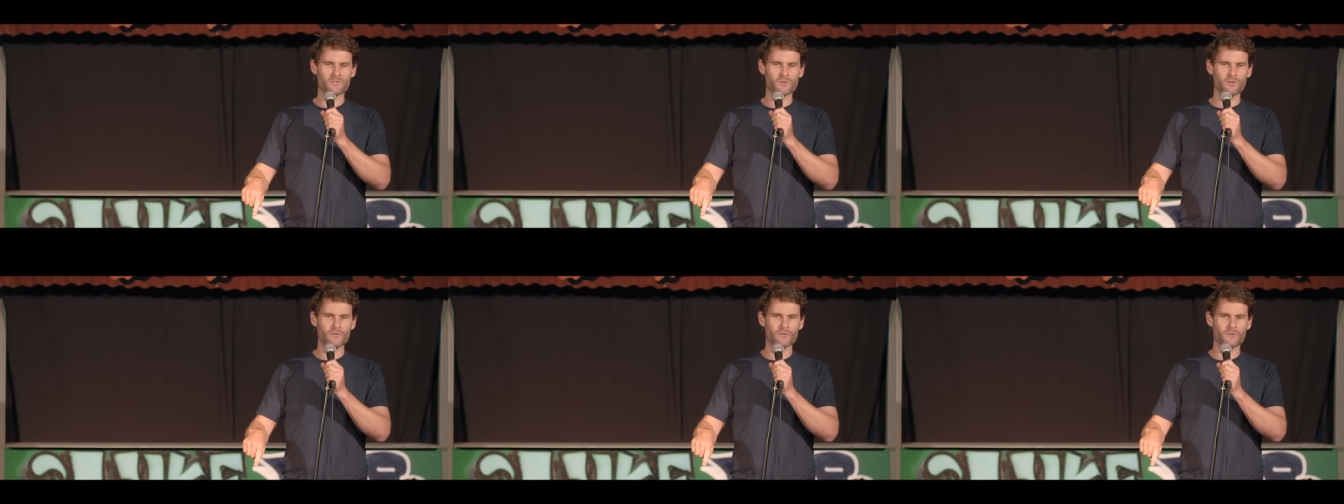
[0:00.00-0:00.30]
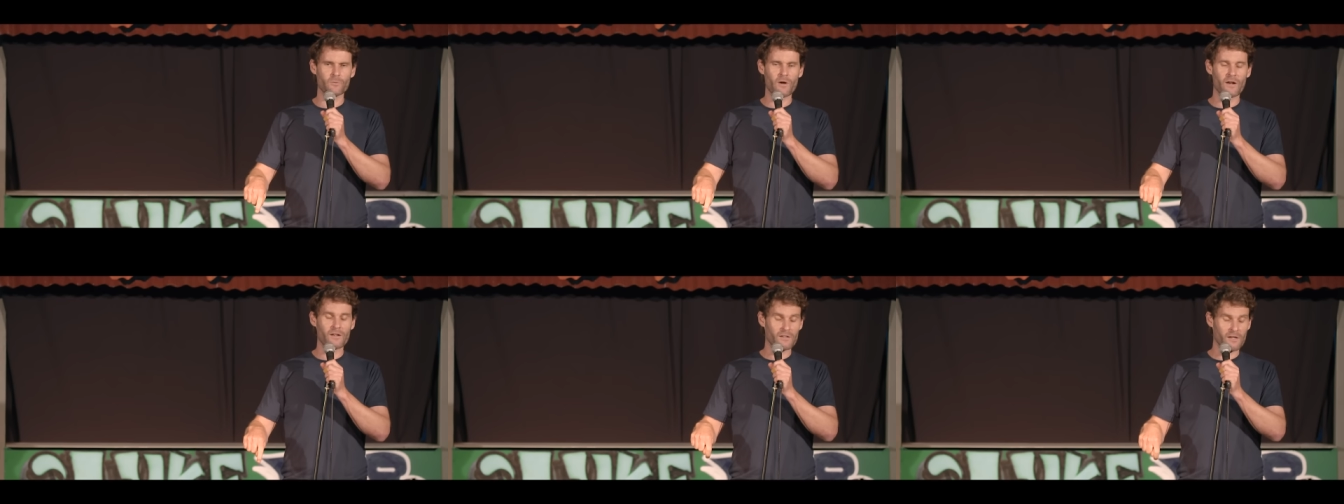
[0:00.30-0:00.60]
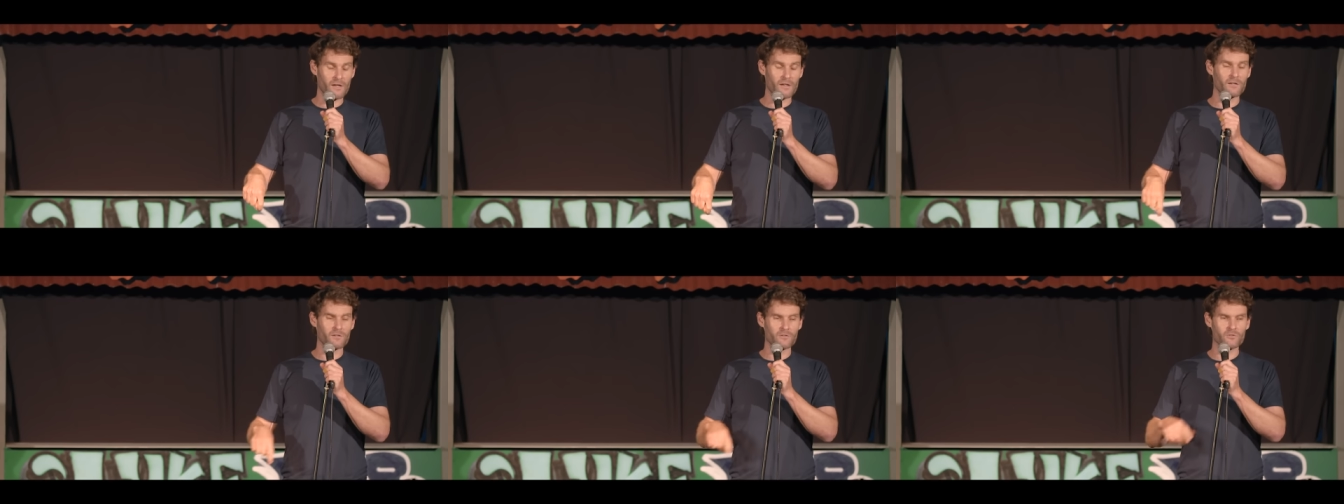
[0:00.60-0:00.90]
toilet waiting to
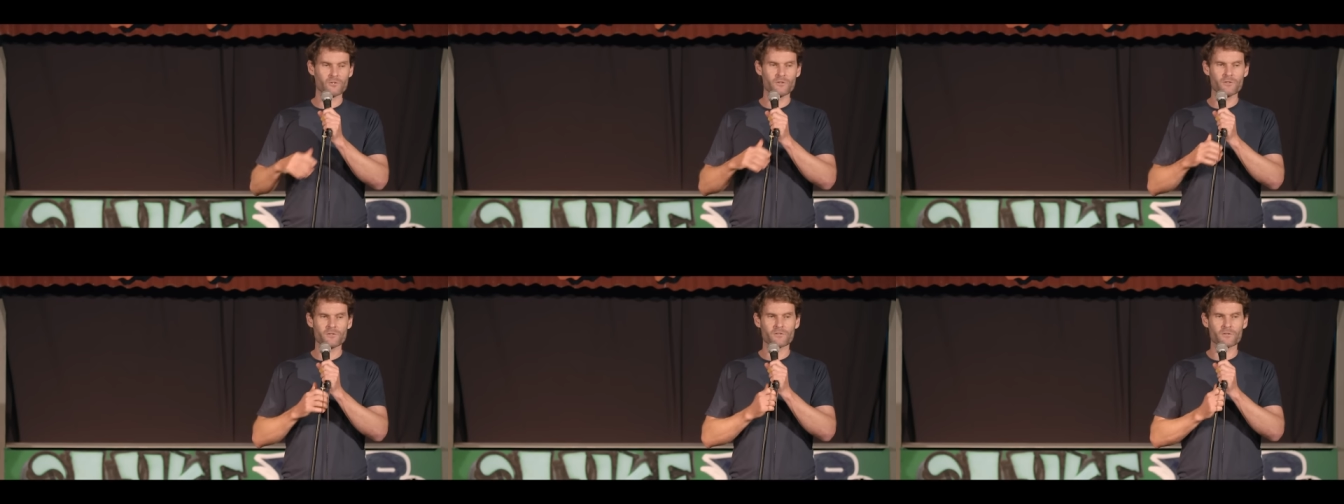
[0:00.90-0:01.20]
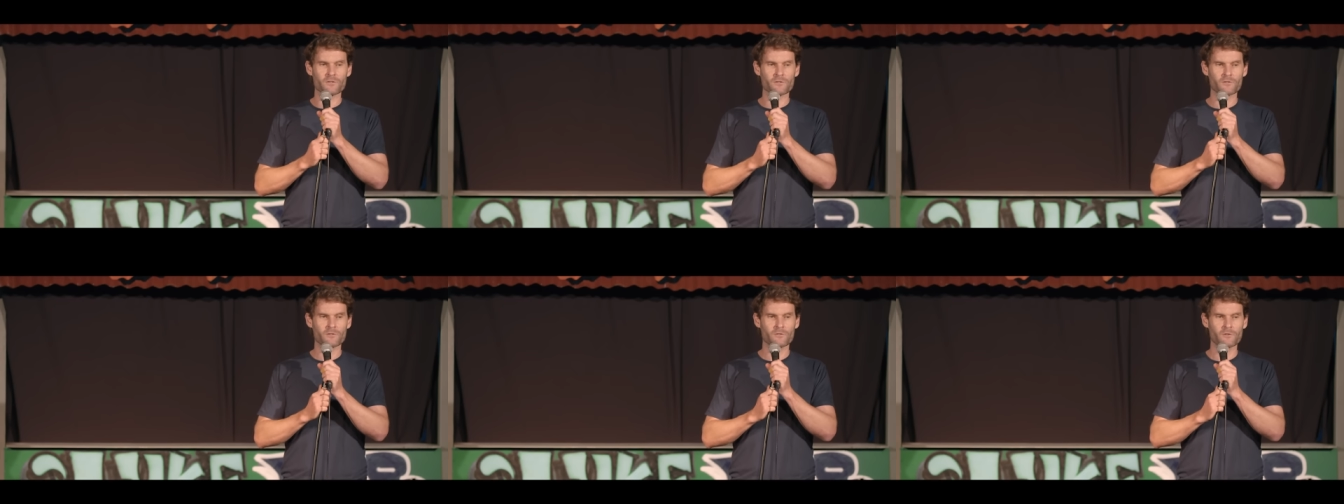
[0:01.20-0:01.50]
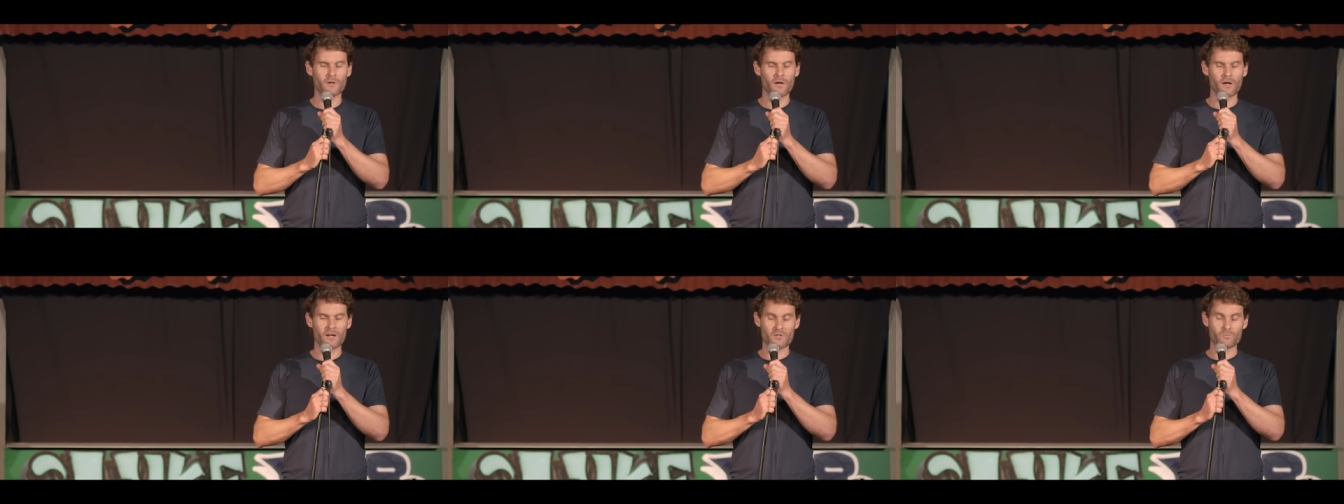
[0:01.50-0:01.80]
get in and use it,
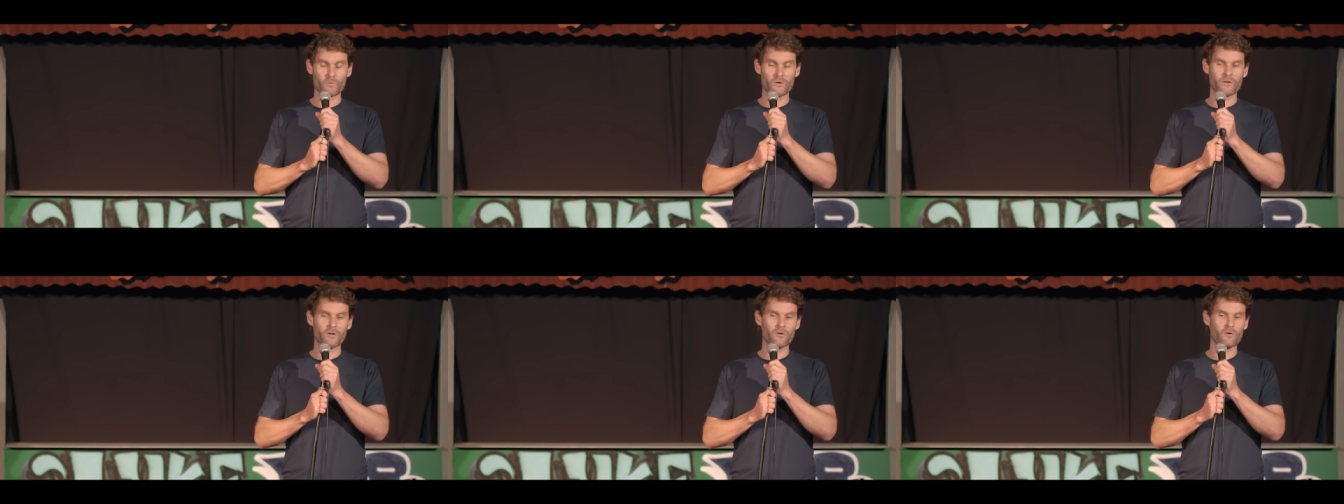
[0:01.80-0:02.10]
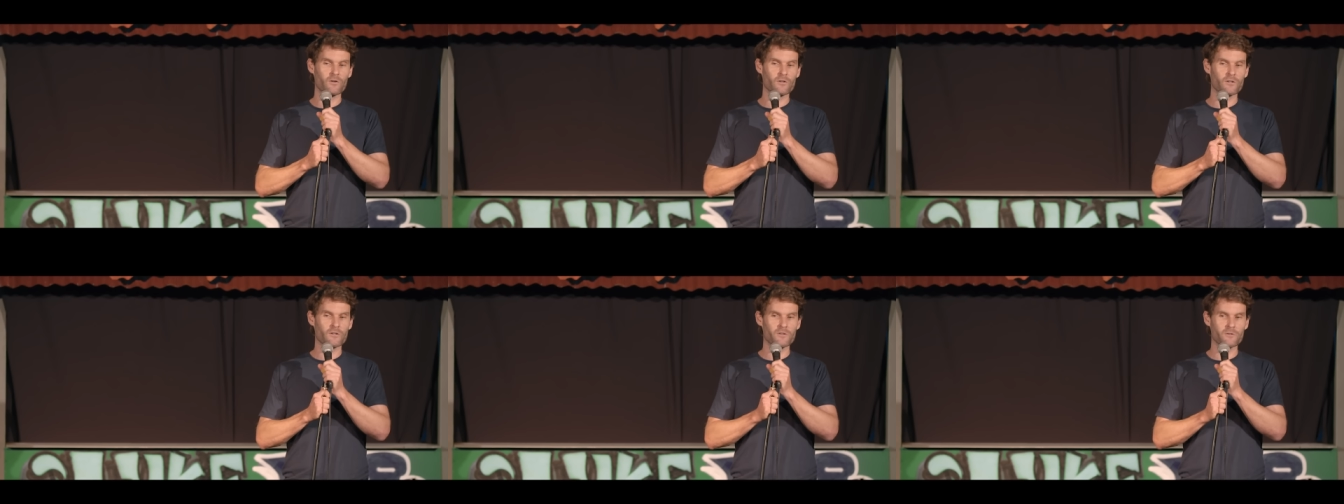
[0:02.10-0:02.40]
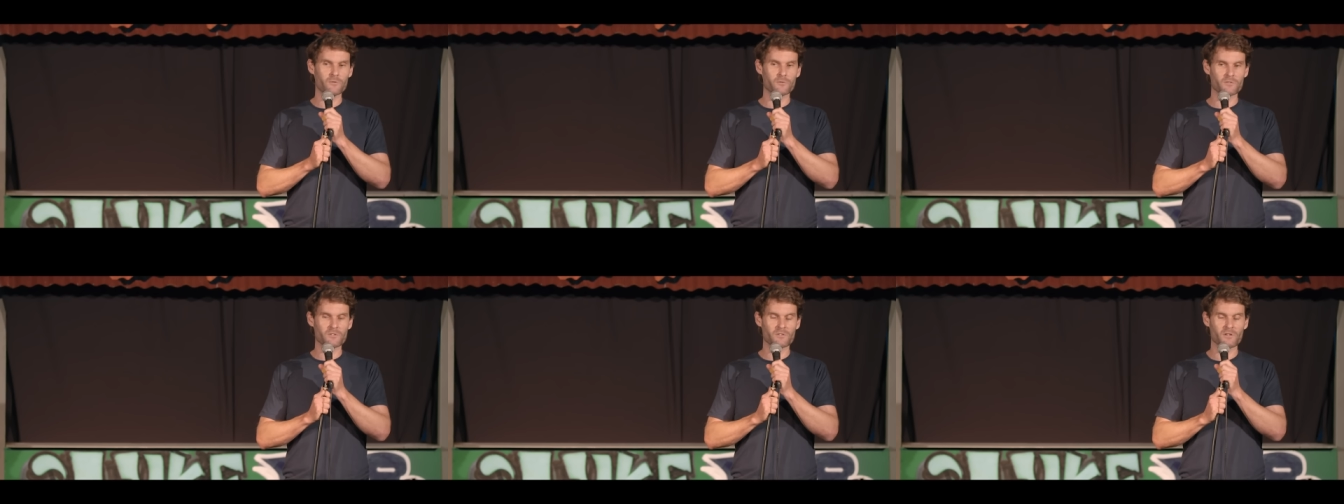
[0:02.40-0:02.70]
and he's wearing high
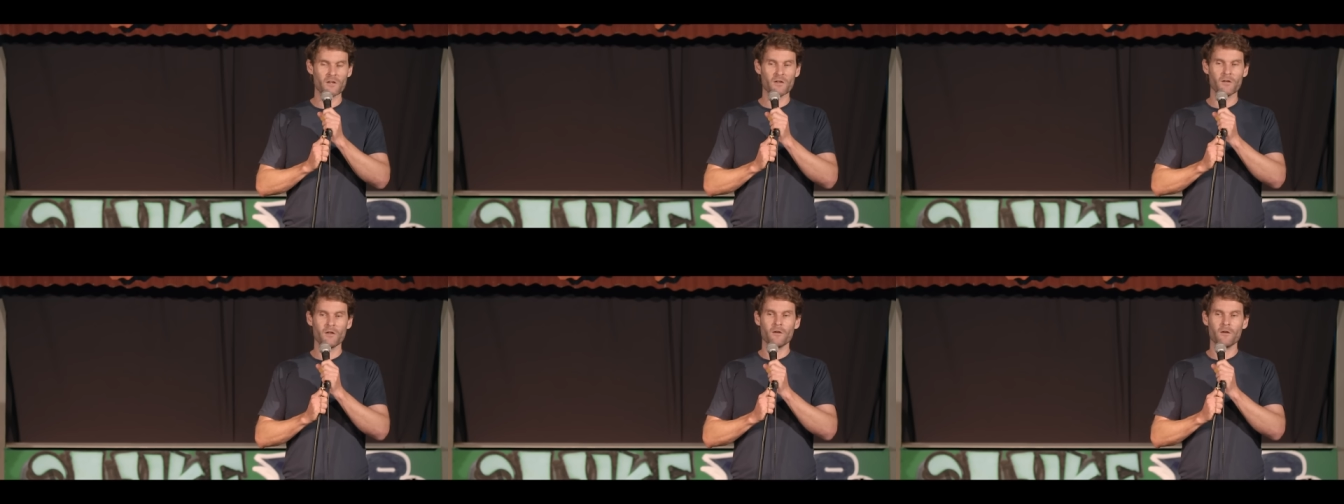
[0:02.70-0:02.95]
heels.